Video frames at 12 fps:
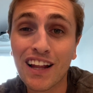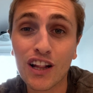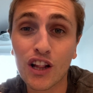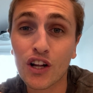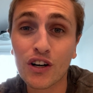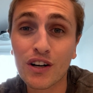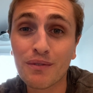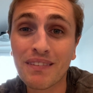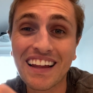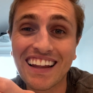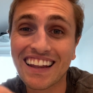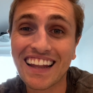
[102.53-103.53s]
learn
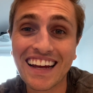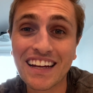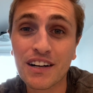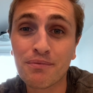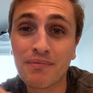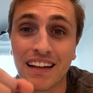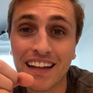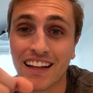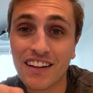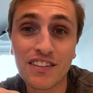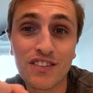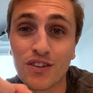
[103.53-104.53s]
them, like them,
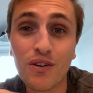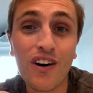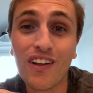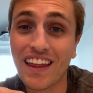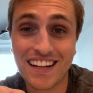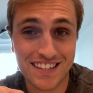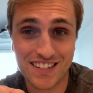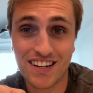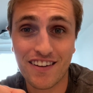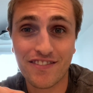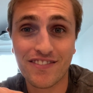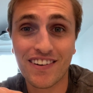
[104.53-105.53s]
do all that
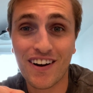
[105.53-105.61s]
stuff.